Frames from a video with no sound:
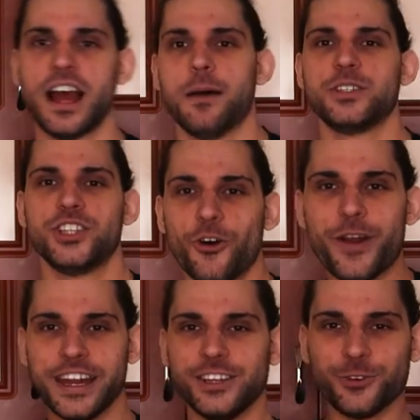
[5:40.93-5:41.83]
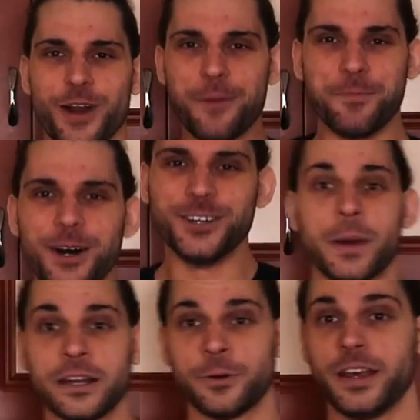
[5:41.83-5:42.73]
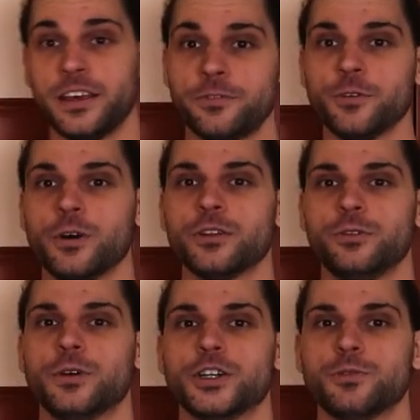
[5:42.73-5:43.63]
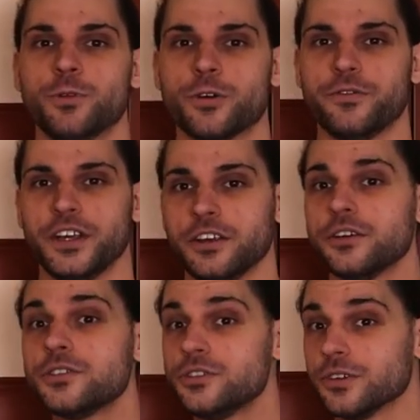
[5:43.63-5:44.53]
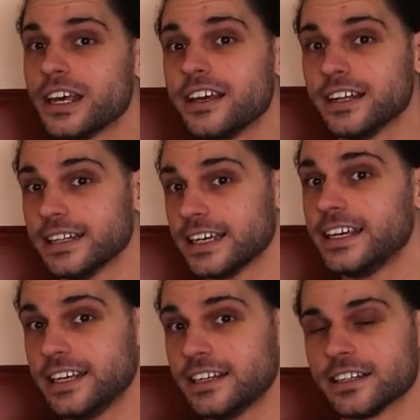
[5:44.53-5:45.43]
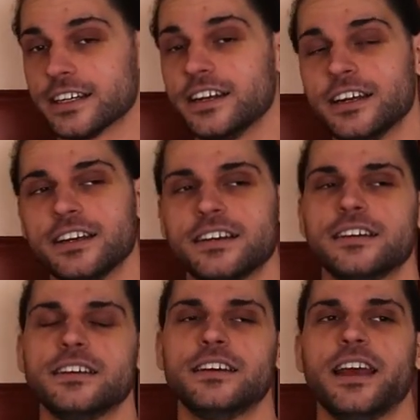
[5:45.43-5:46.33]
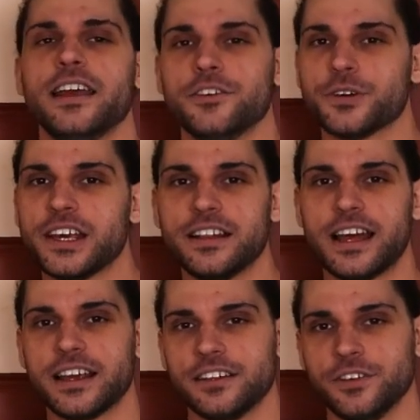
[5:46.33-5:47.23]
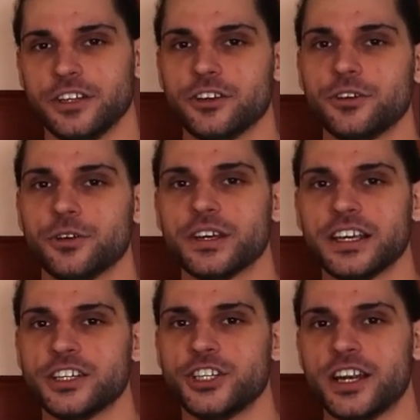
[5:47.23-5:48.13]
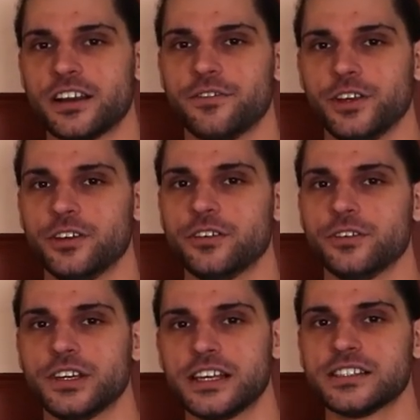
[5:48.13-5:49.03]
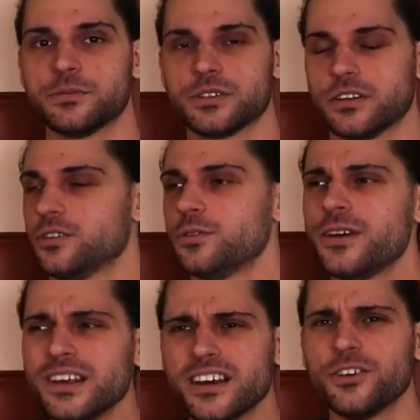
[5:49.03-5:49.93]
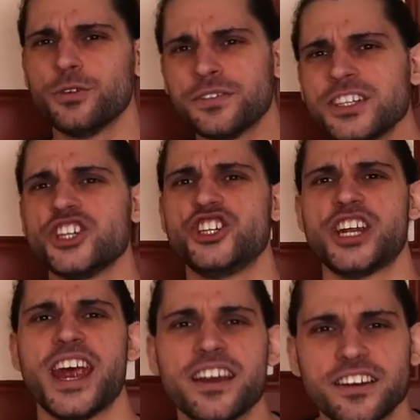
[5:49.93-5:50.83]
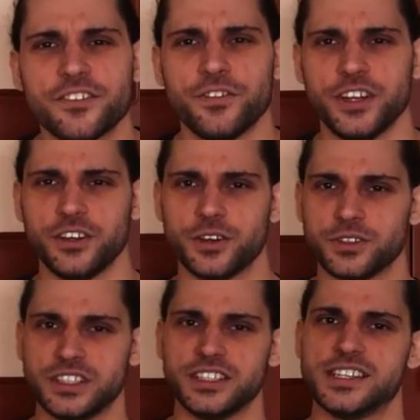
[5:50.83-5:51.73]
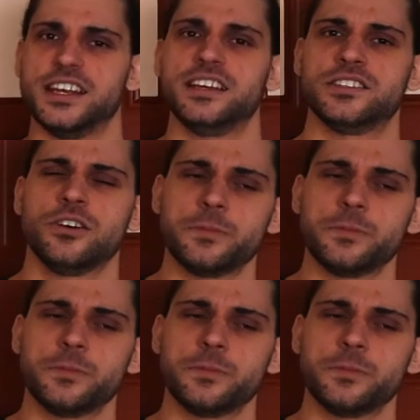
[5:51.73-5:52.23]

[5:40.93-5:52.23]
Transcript: I'm so ready to rumble. By the way, if you want to watch more videos, you can click here. And you can like the video, you can share the video, you can subscribe. Who, who even share videos these days?